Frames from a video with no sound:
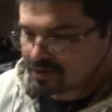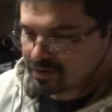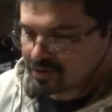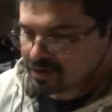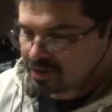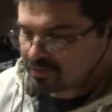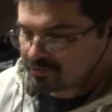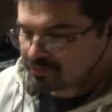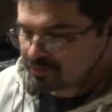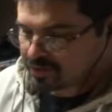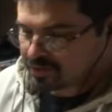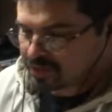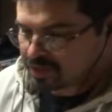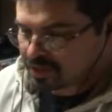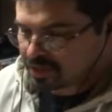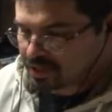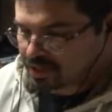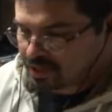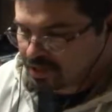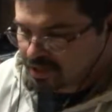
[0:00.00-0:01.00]
Comes with
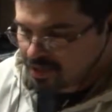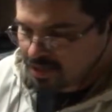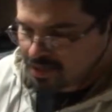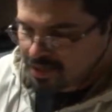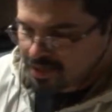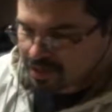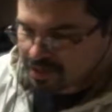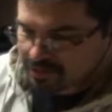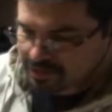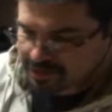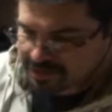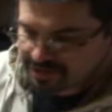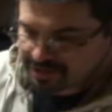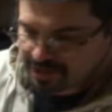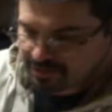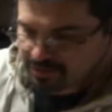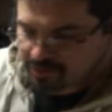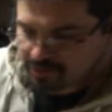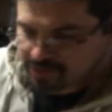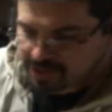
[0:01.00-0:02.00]
a grease
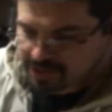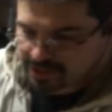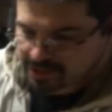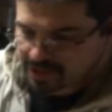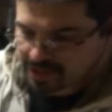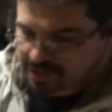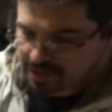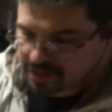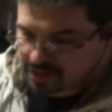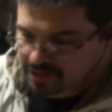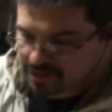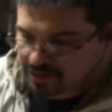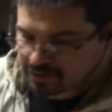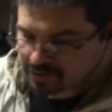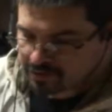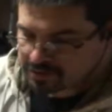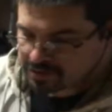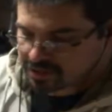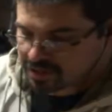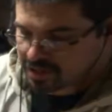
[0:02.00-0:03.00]
nipple right there.
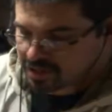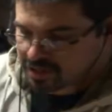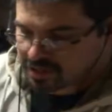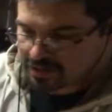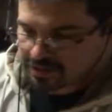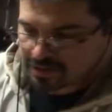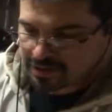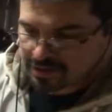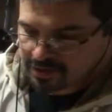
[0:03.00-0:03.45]
Goes in that.